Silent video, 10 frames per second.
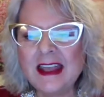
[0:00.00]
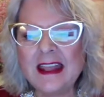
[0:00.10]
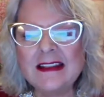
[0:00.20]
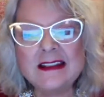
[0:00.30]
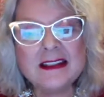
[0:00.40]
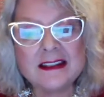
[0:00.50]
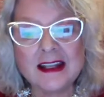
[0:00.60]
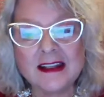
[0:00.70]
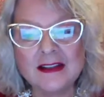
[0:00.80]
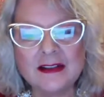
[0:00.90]
and
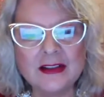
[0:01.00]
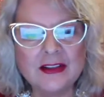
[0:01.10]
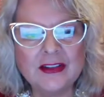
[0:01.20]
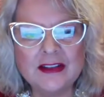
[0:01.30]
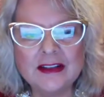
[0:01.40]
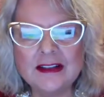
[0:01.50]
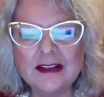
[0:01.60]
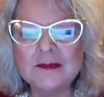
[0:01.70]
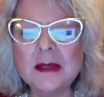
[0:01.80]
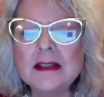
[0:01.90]
details
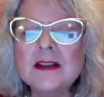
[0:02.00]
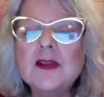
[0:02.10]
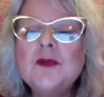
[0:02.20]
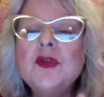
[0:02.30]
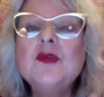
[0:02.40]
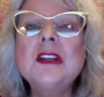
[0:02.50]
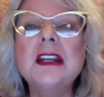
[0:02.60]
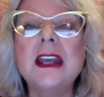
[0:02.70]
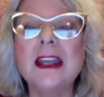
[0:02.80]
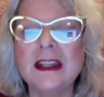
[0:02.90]
that must
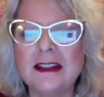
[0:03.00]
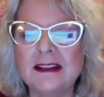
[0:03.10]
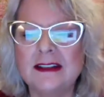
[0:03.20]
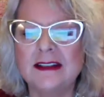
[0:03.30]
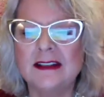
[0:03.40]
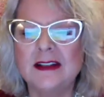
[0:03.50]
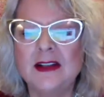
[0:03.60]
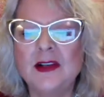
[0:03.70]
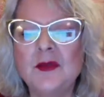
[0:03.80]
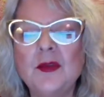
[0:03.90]
communicate
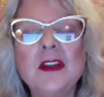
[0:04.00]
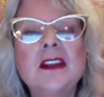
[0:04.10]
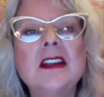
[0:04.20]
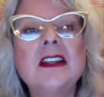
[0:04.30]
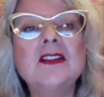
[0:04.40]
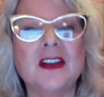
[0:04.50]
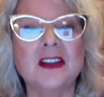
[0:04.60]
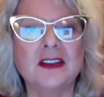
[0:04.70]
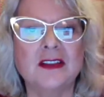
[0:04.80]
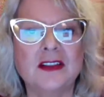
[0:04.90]
with each
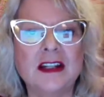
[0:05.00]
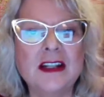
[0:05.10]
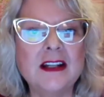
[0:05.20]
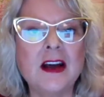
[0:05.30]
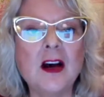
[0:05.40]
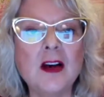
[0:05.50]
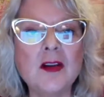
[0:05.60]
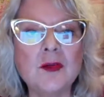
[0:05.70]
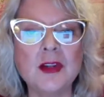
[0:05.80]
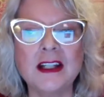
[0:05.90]
other in
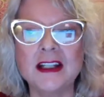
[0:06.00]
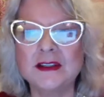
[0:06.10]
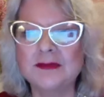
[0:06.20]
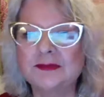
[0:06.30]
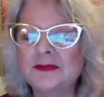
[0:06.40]
harmony.